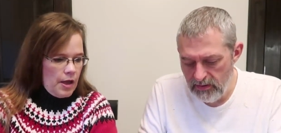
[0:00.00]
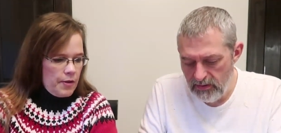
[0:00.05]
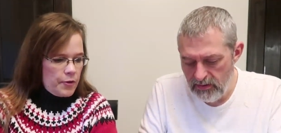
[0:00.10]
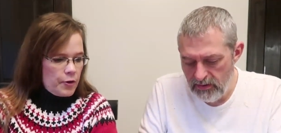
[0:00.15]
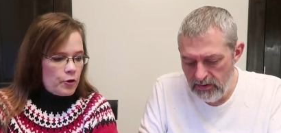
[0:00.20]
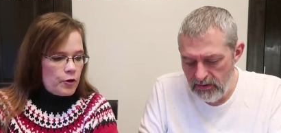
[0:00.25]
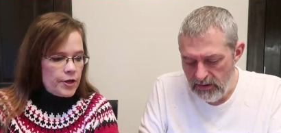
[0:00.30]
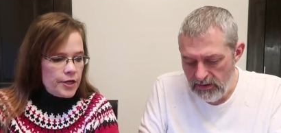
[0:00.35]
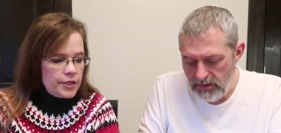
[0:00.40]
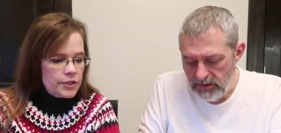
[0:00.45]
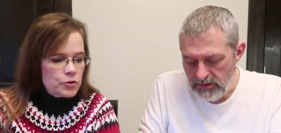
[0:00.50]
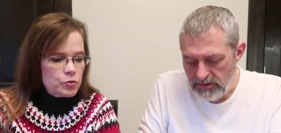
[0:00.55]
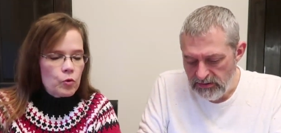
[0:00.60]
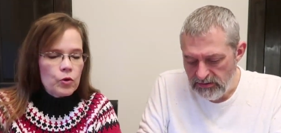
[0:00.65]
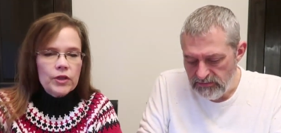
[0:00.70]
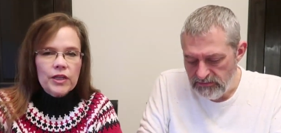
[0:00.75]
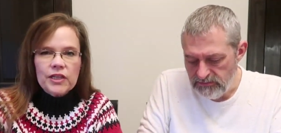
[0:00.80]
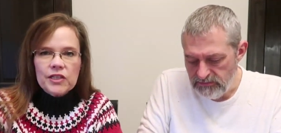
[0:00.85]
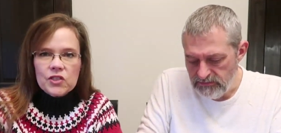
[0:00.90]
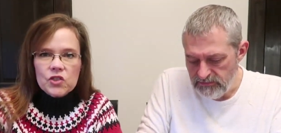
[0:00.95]
Speaker 1: there is
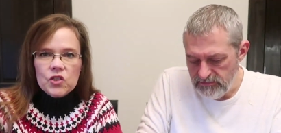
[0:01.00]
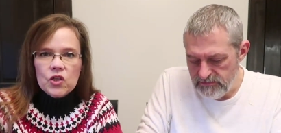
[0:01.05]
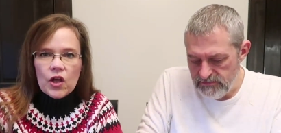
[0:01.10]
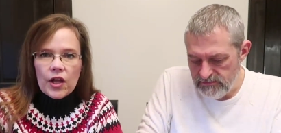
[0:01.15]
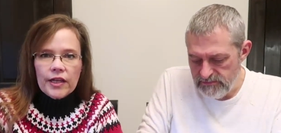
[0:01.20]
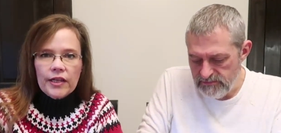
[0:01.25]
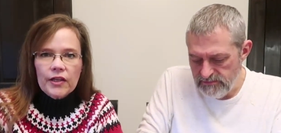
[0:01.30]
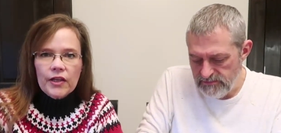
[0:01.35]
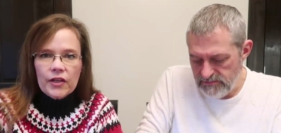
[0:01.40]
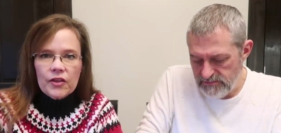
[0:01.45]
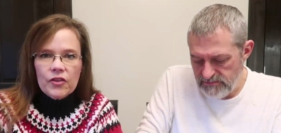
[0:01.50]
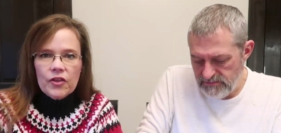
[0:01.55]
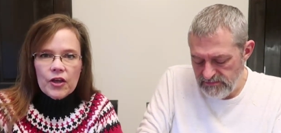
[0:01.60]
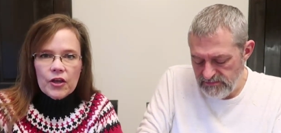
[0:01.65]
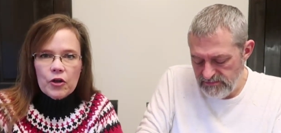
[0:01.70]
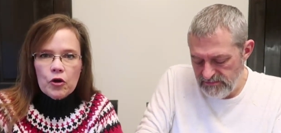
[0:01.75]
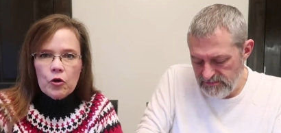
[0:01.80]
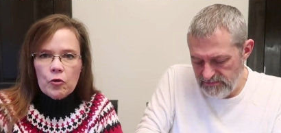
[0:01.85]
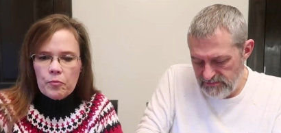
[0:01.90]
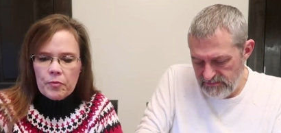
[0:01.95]
one that's slightly
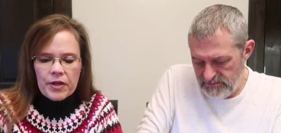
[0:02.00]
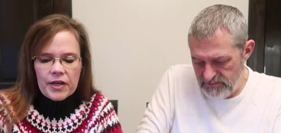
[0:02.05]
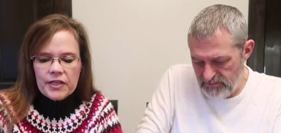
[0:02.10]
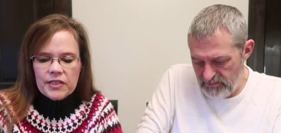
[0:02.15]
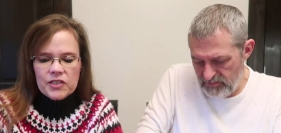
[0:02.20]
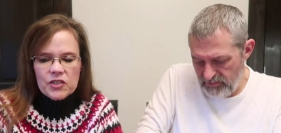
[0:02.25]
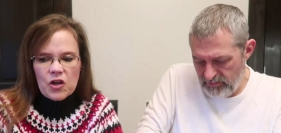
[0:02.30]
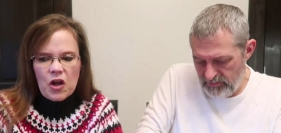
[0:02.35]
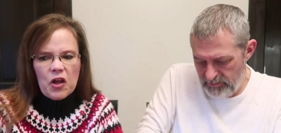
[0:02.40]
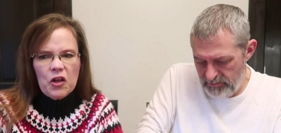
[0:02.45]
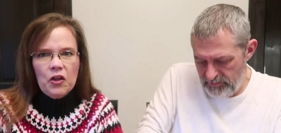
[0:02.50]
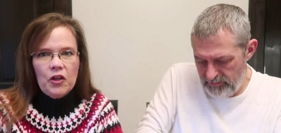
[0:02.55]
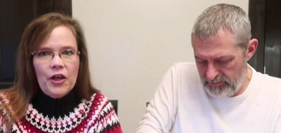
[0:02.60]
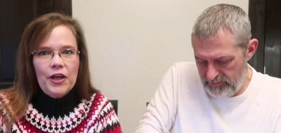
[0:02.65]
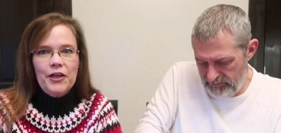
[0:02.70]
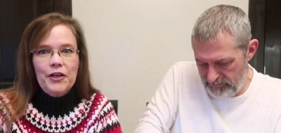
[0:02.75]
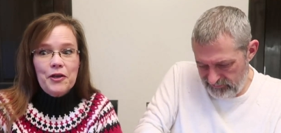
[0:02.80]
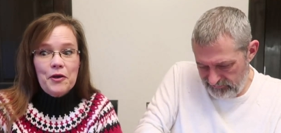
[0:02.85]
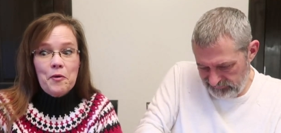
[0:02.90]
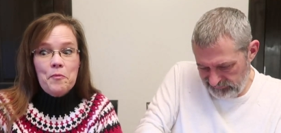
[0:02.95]
thicker, but it's not
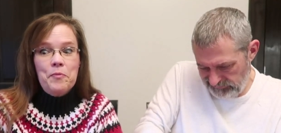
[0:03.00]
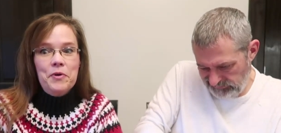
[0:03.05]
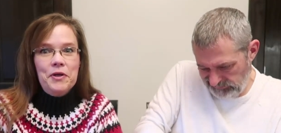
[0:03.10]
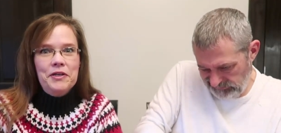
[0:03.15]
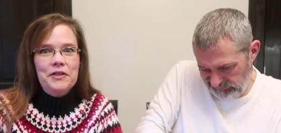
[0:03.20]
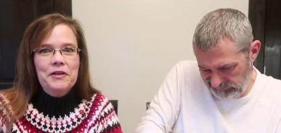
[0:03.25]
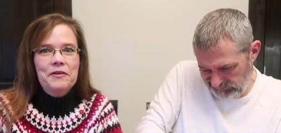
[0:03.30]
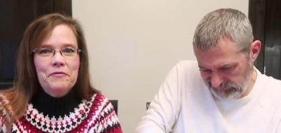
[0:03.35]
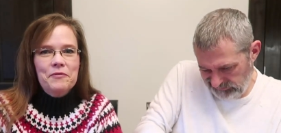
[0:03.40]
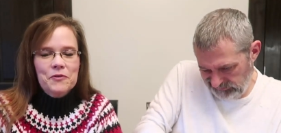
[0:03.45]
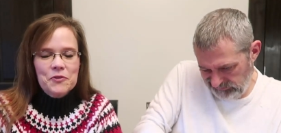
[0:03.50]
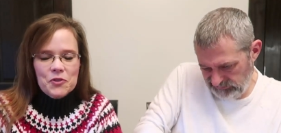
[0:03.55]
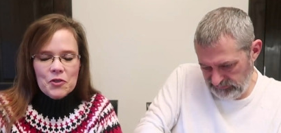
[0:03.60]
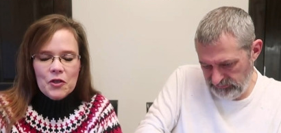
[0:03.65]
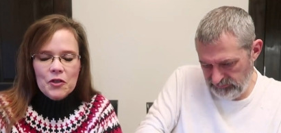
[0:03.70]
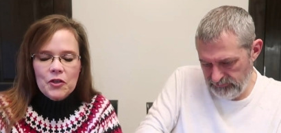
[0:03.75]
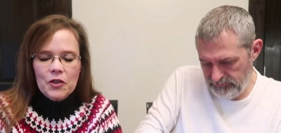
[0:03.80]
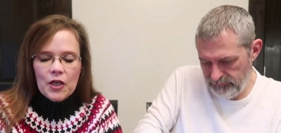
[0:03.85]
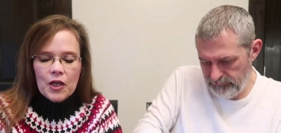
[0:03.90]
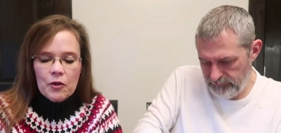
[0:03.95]
like a big difference
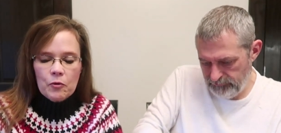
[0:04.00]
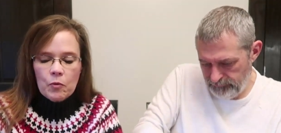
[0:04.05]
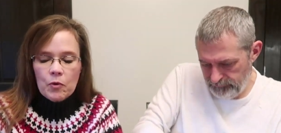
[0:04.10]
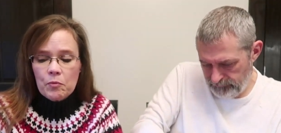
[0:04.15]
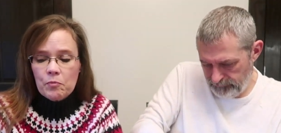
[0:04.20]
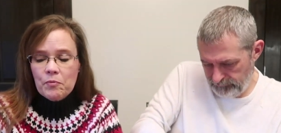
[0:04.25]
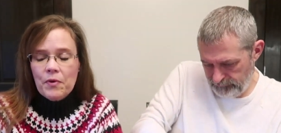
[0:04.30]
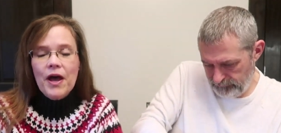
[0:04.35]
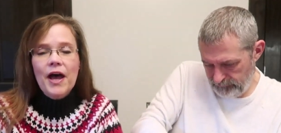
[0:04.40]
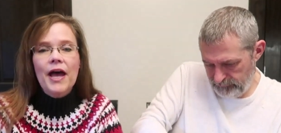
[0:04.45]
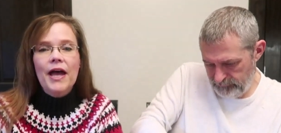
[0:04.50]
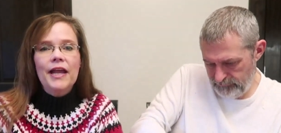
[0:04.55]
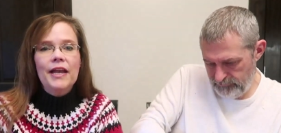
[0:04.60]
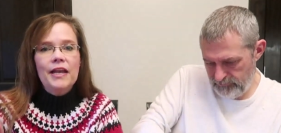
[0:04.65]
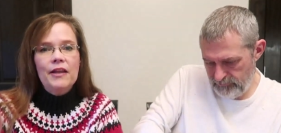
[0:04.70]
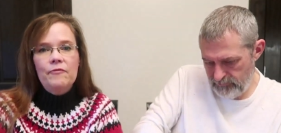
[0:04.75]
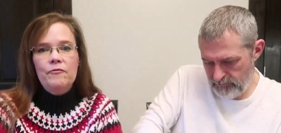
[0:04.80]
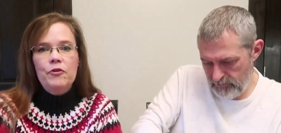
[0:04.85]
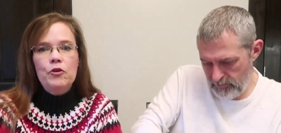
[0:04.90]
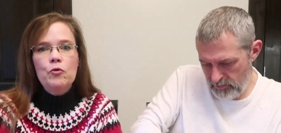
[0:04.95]
like the other one. But
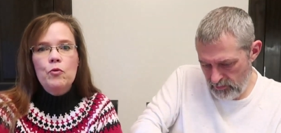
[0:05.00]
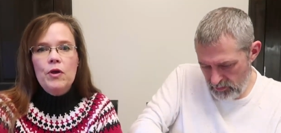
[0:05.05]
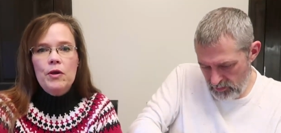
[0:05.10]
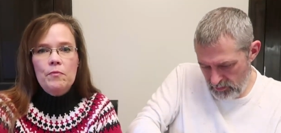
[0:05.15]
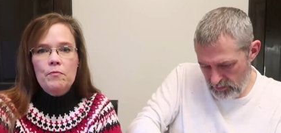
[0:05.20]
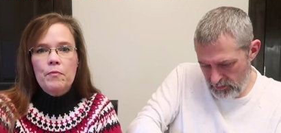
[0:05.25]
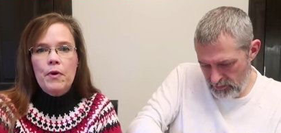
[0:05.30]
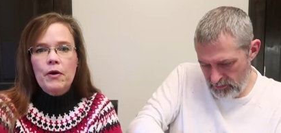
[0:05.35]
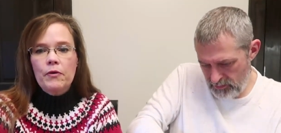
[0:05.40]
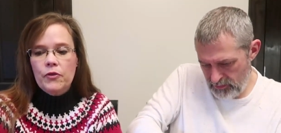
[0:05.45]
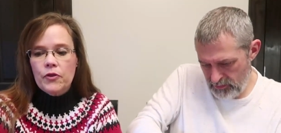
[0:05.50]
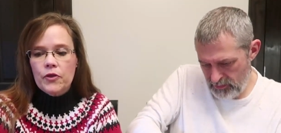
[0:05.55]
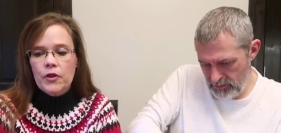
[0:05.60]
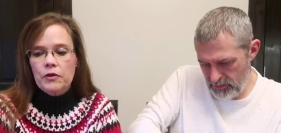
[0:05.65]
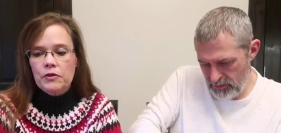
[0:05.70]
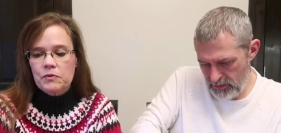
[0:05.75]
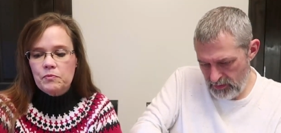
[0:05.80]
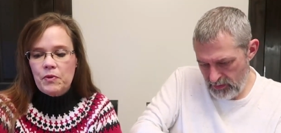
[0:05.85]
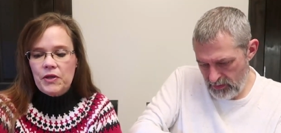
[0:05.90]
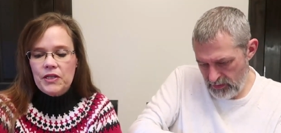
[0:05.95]
if you eat both of
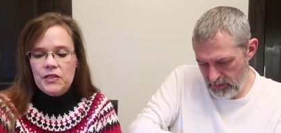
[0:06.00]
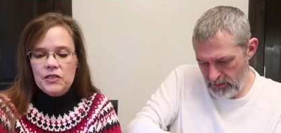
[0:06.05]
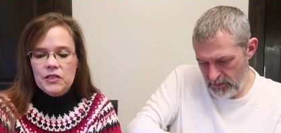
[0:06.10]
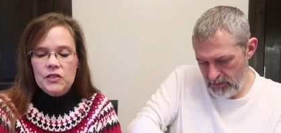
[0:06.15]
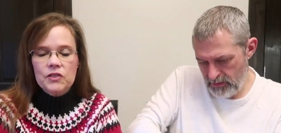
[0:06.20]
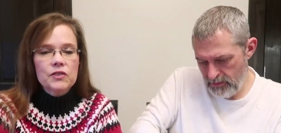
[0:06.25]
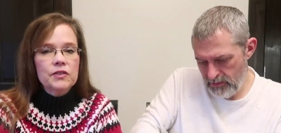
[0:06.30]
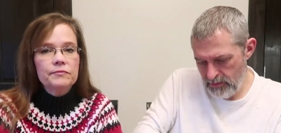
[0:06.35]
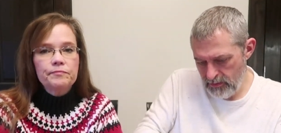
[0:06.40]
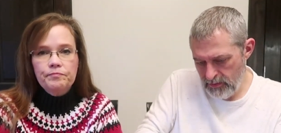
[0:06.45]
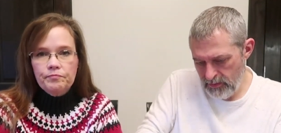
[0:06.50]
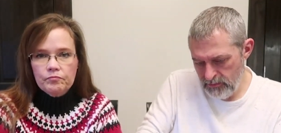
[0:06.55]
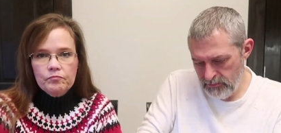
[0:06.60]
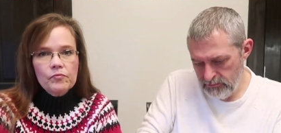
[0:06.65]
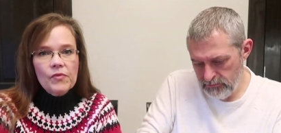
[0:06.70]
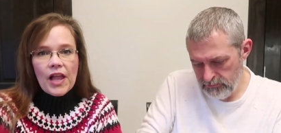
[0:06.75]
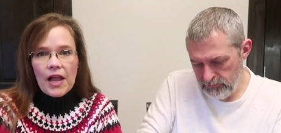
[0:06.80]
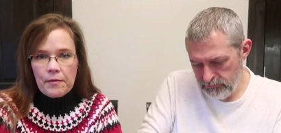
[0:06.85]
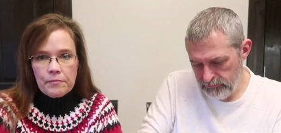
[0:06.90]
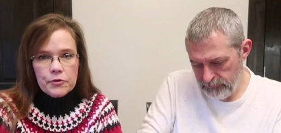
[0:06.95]
those pieces,
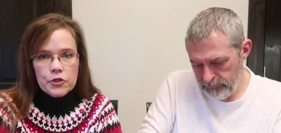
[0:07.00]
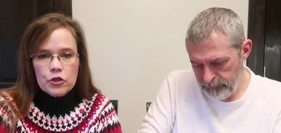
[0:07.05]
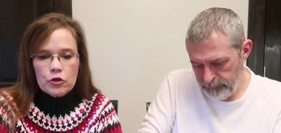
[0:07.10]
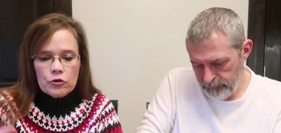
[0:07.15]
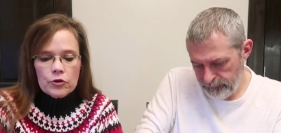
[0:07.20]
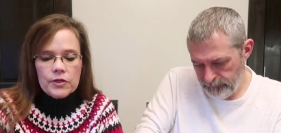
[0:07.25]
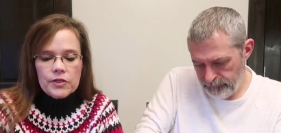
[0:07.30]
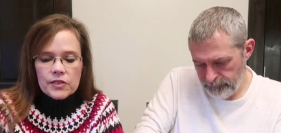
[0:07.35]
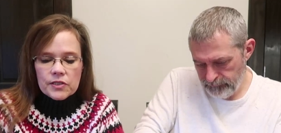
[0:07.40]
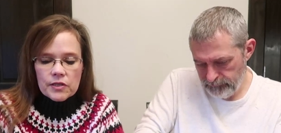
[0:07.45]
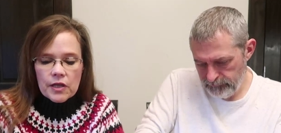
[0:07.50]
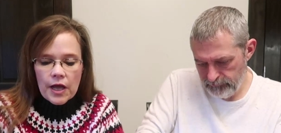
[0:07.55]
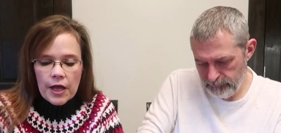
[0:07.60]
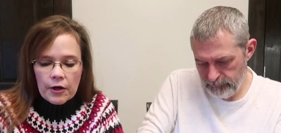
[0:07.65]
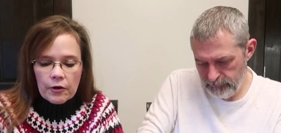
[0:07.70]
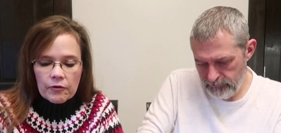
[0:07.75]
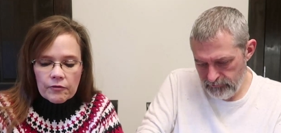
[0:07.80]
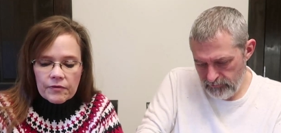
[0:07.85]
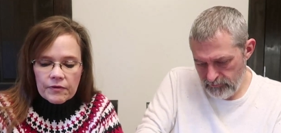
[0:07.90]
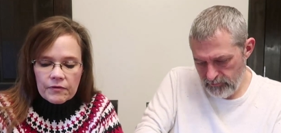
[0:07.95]
I'm sure it's
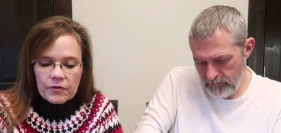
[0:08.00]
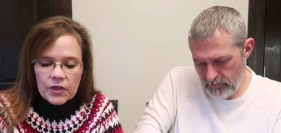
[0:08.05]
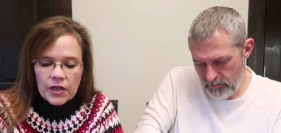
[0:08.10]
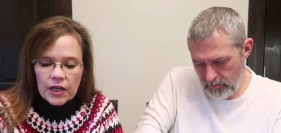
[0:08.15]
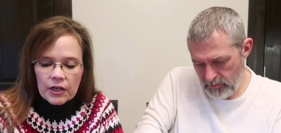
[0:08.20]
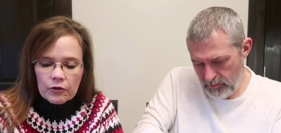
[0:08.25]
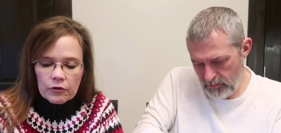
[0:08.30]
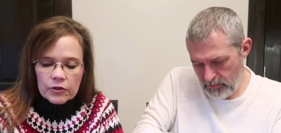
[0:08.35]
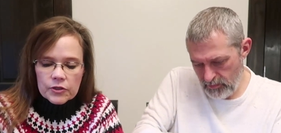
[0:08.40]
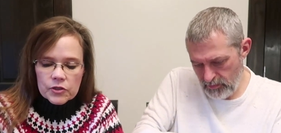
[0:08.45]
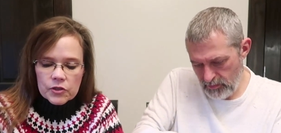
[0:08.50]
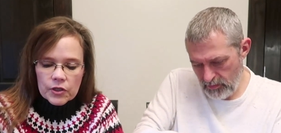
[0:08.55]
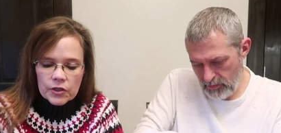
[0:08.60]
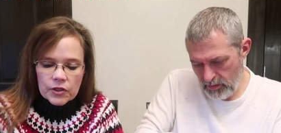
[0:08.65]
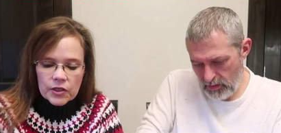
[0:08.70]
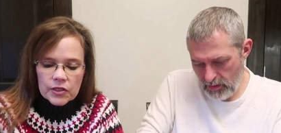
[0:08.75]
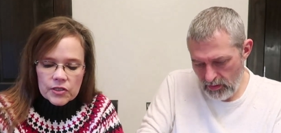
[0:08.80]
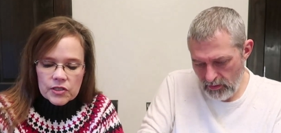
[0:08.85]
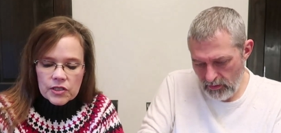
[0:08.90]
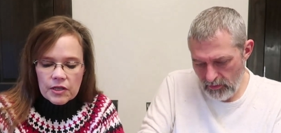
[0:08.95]
150 calories like
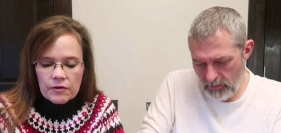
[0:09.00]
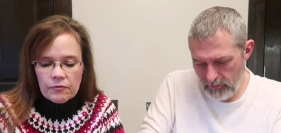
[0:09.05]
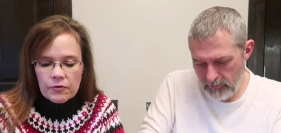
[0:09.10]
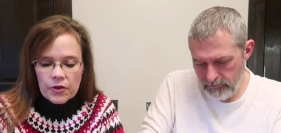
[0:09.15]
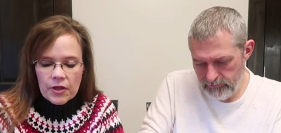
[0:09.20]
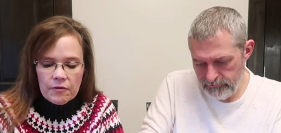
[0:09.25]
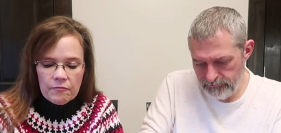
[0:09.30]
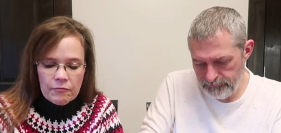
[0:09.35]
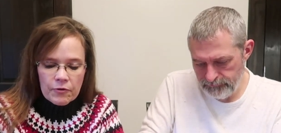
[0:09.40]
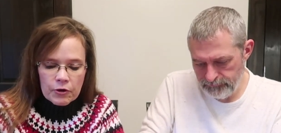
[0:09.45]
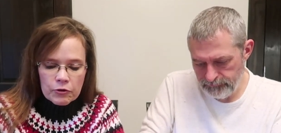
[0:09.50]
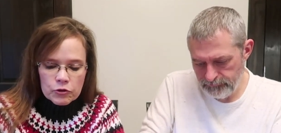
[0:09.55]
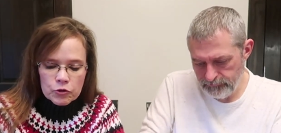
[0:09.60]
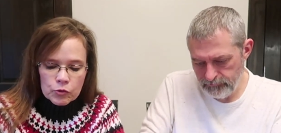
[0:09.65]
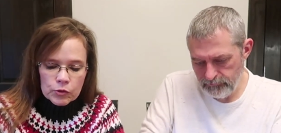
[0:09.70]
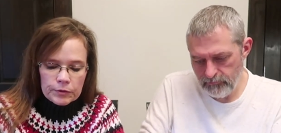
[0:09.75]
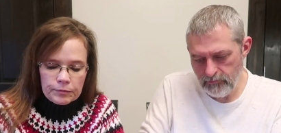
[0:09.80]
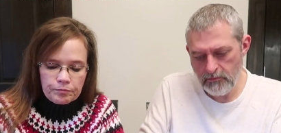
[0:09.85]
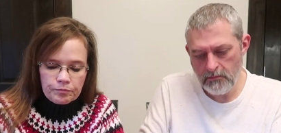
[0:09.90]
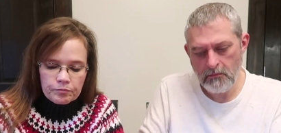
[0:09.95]
they said for that first
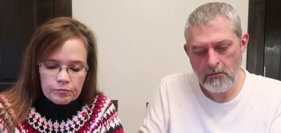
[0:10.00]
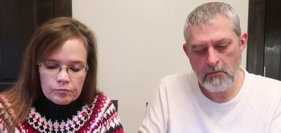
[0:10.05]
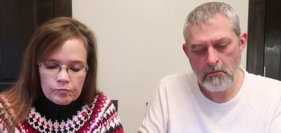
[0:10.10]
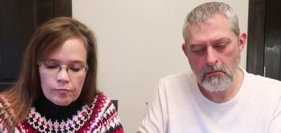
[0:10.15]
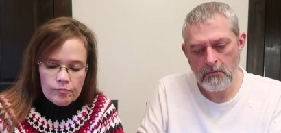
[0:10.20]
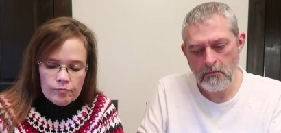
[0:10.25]
one.